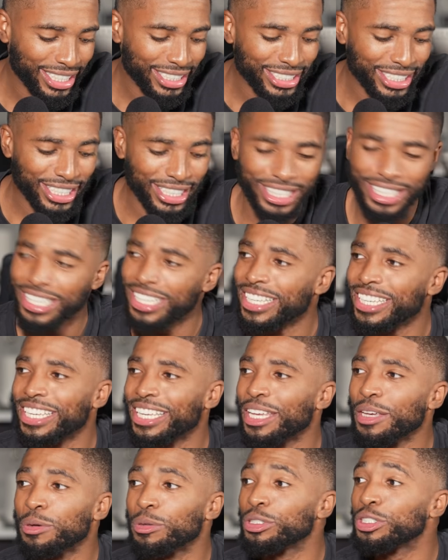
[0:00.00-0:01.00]
Because look,
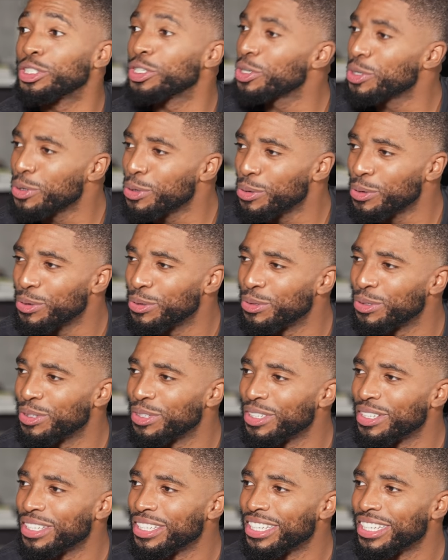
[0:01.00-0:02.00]
it was you.
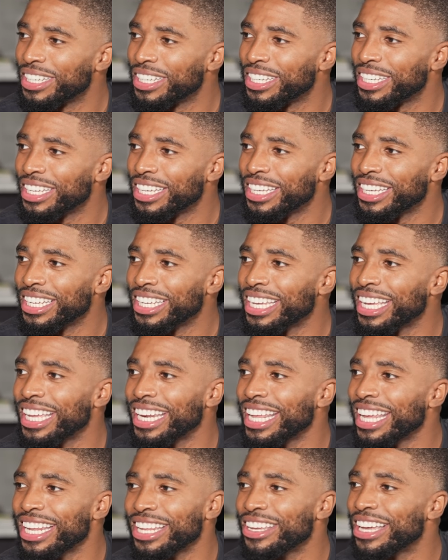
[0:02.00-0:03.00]
Yeah.
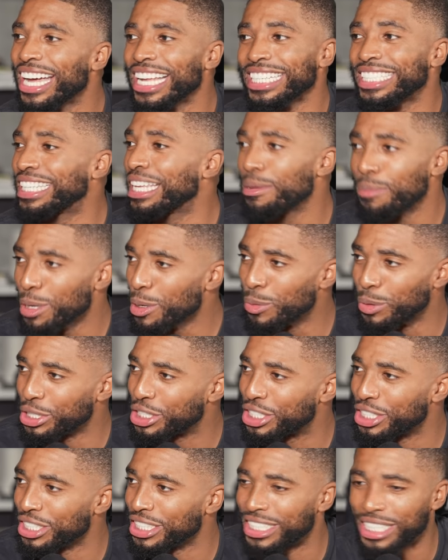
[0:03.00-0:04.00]
And then you got Timmy
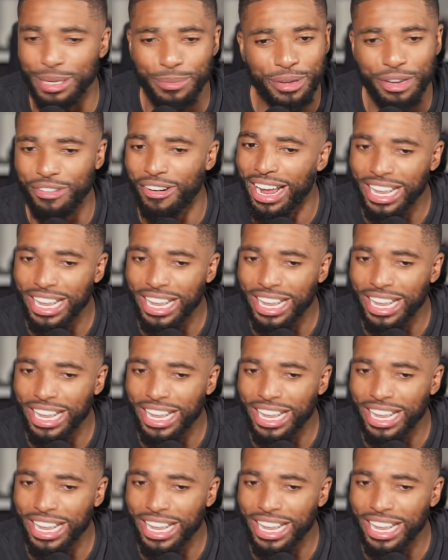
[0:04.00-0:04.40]
with you. Timmy yeah.